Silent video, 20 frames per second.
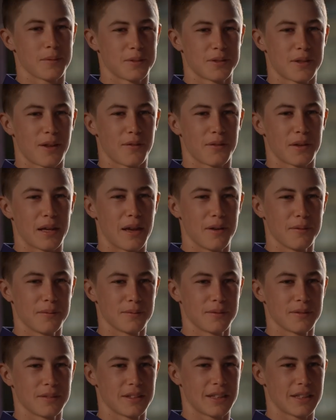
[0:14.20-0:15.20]
up stuffing up?
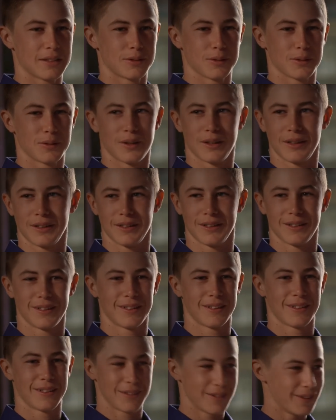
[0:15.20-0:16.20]
That's all right? That's
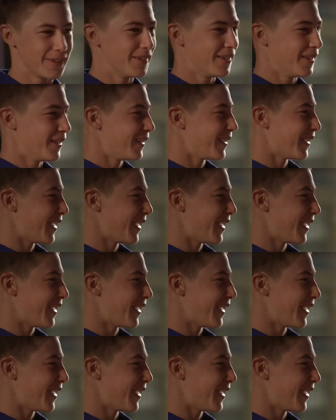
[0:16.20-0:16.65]
fine. That's